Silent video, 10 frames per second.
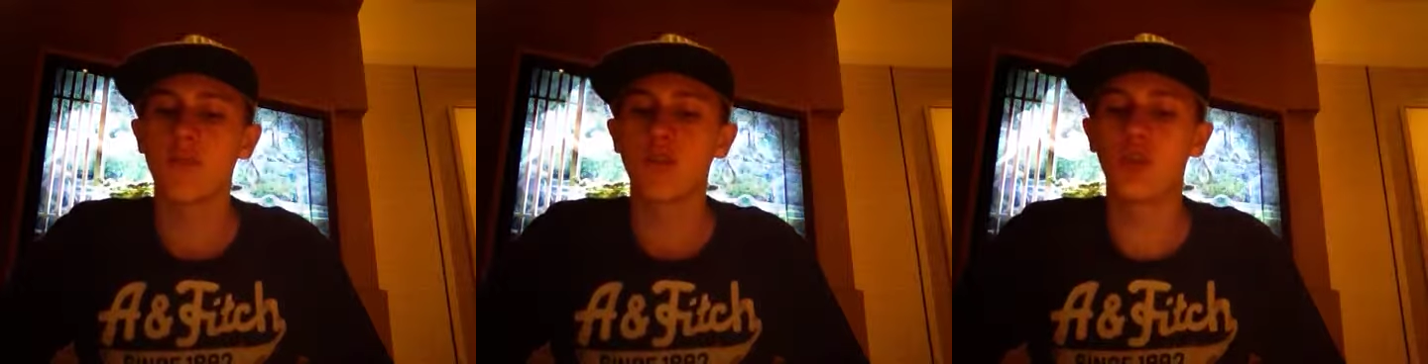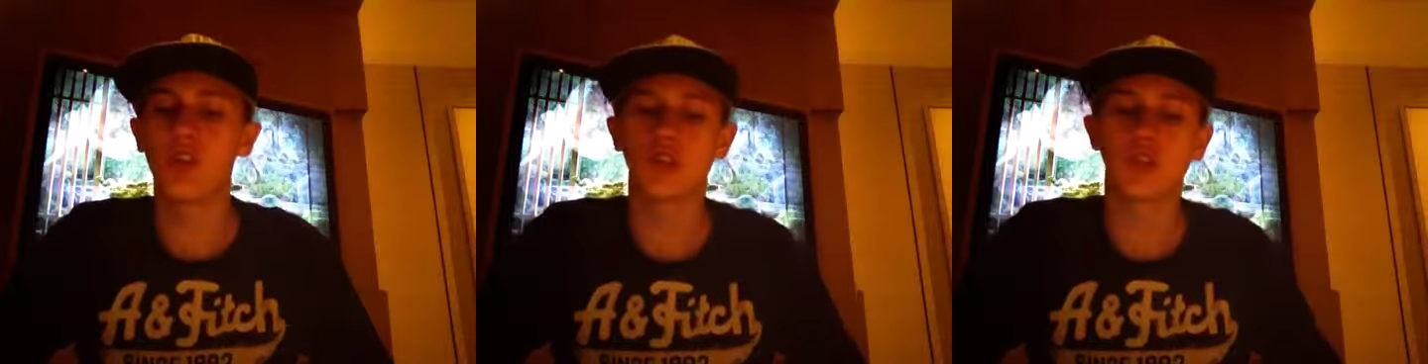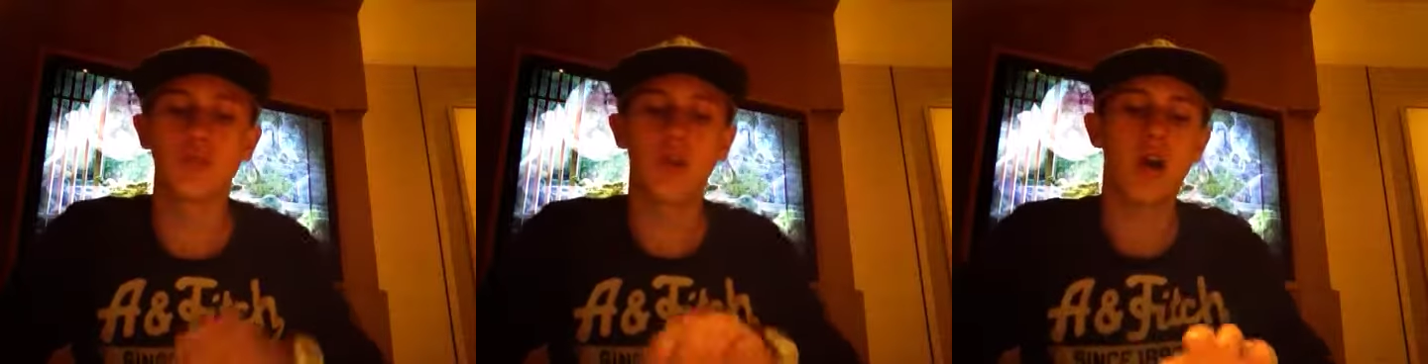Just
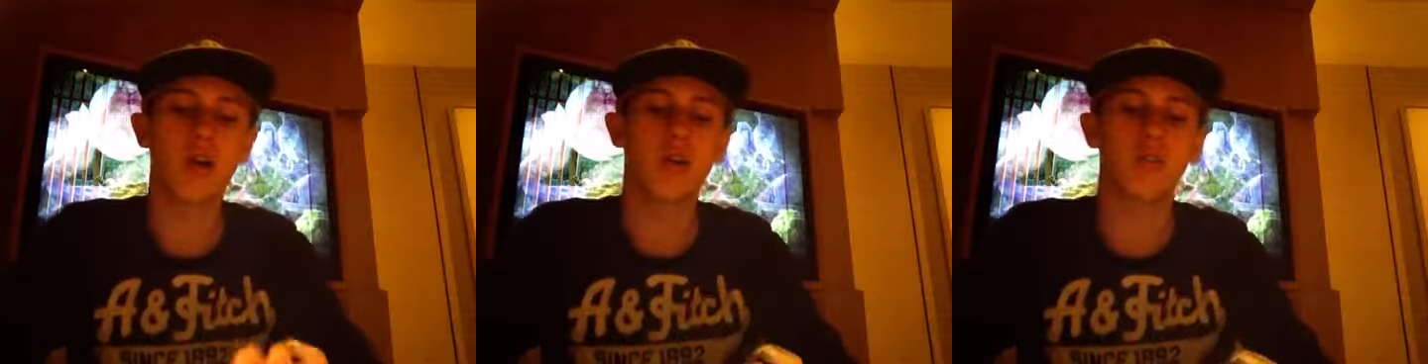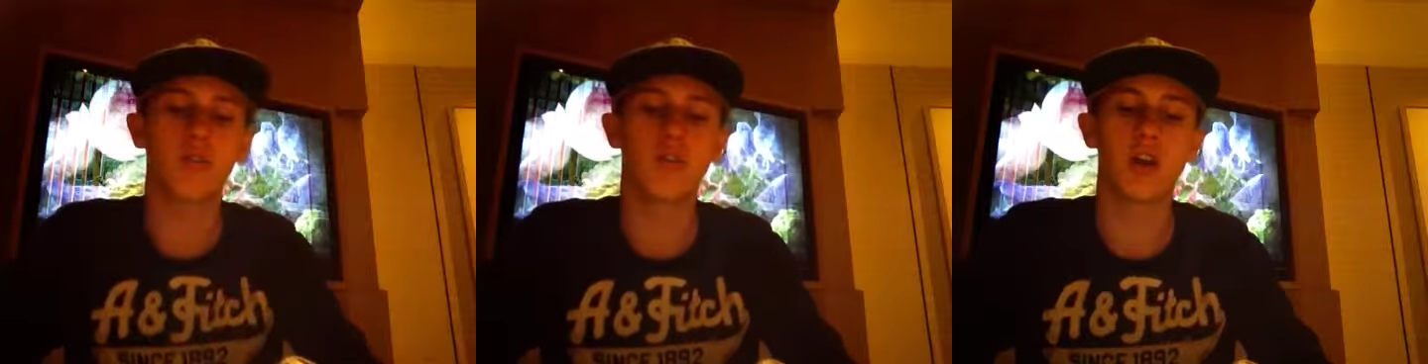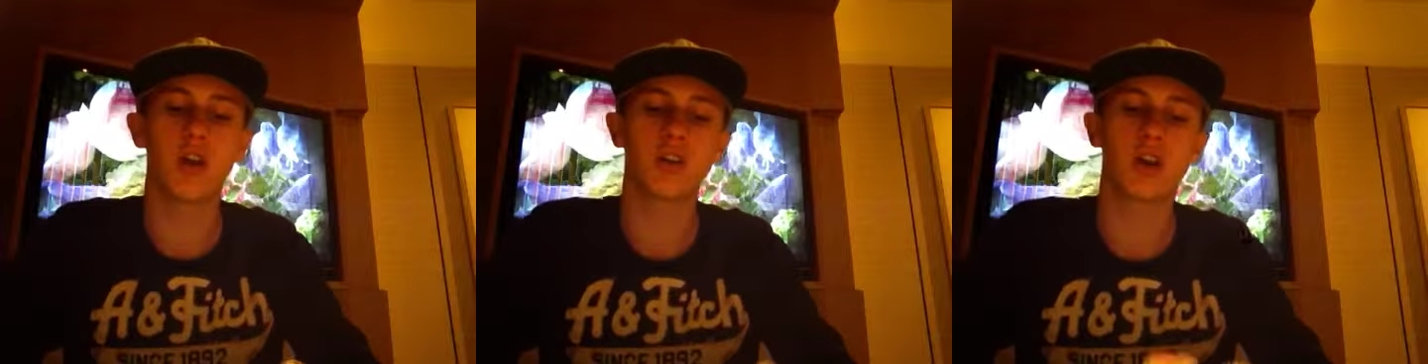to mark the
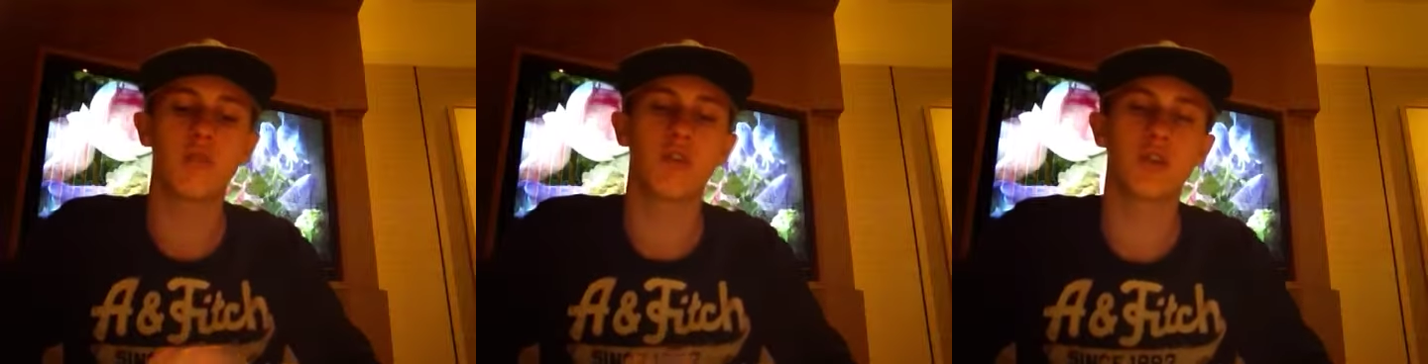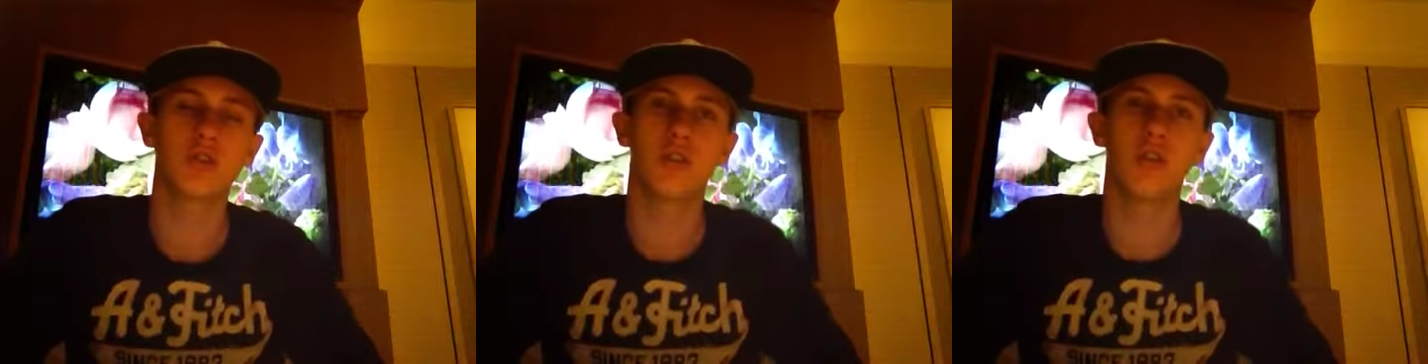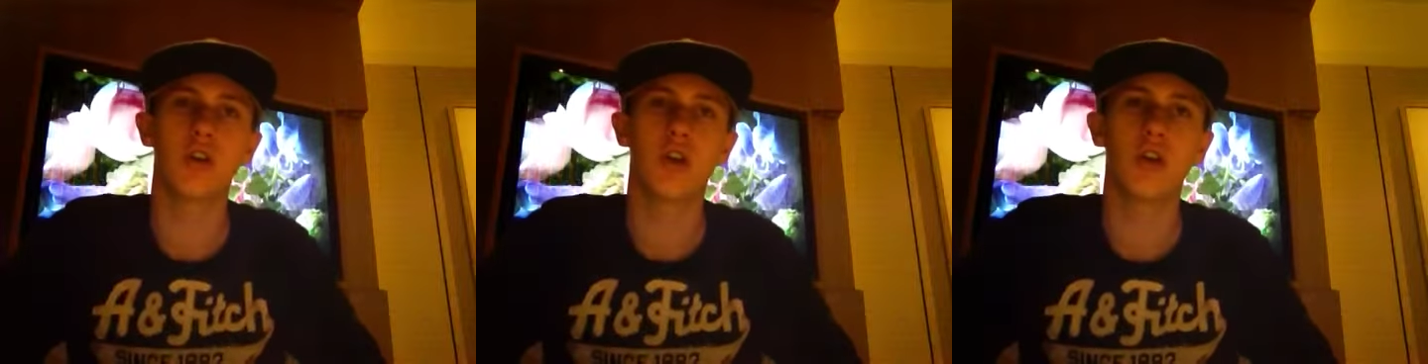first anniversary
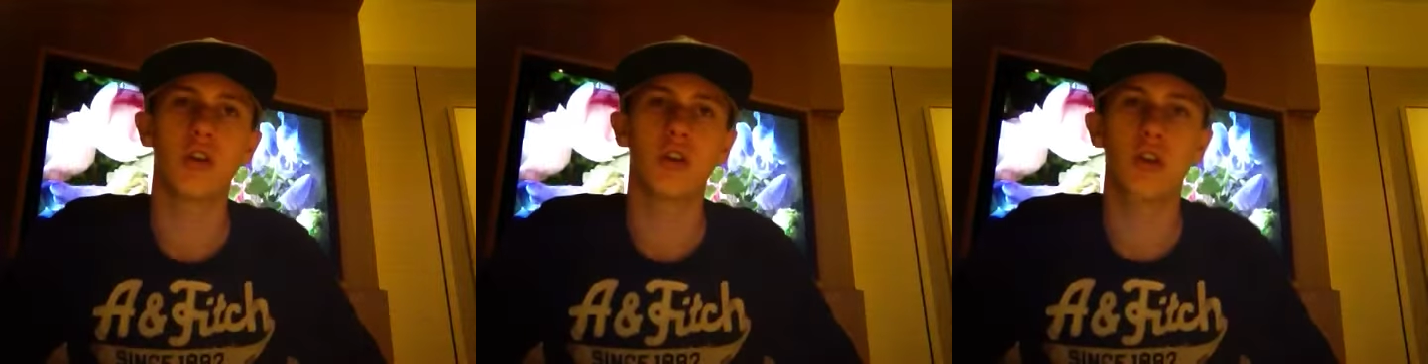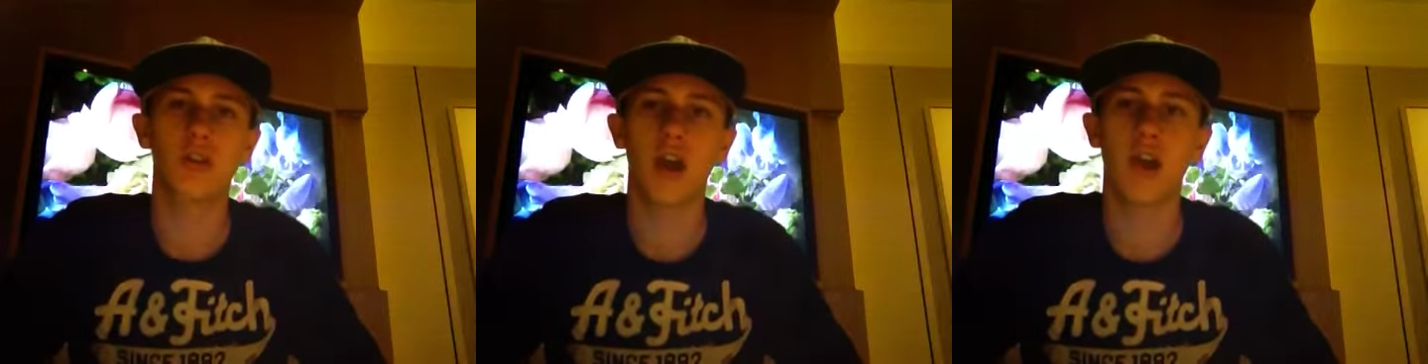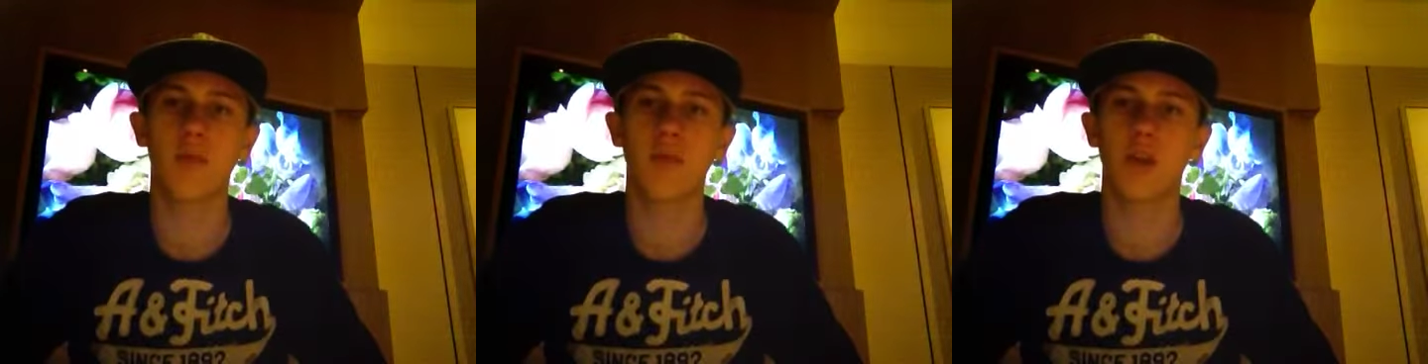of the song
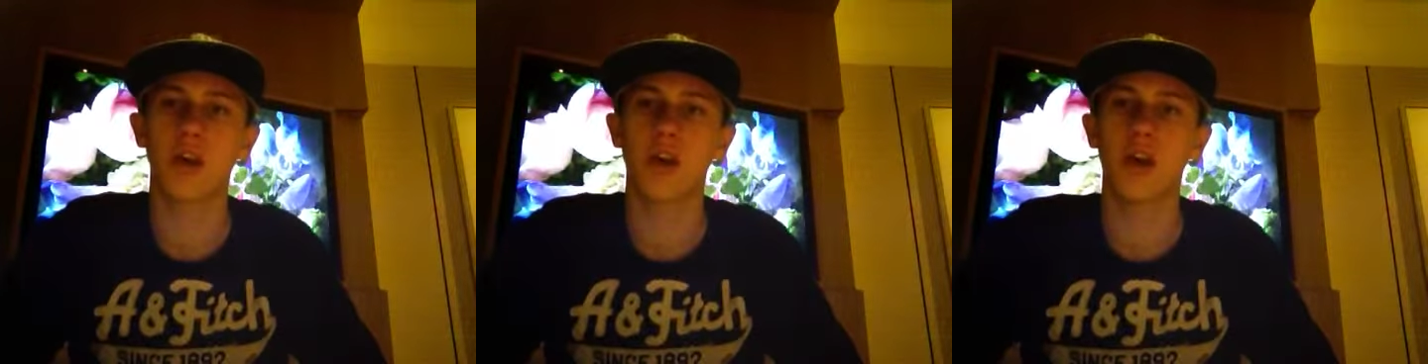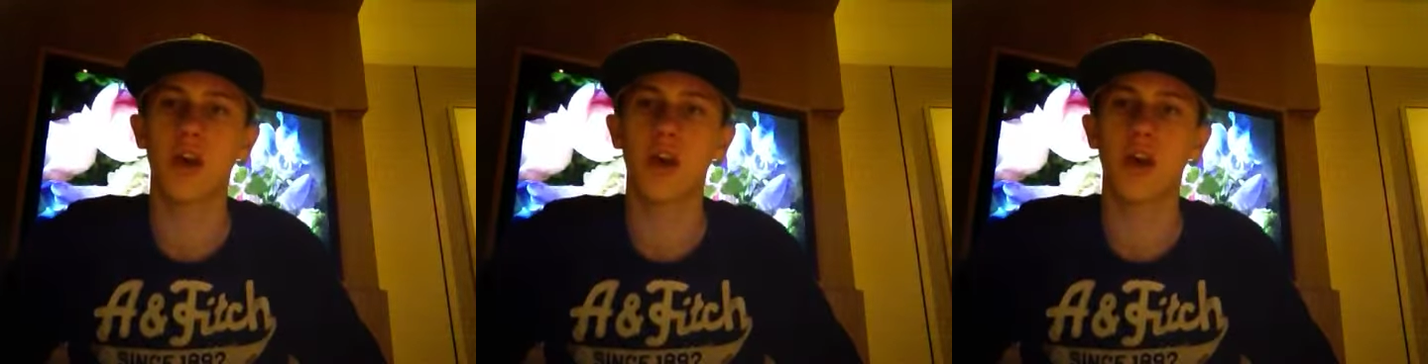Happy.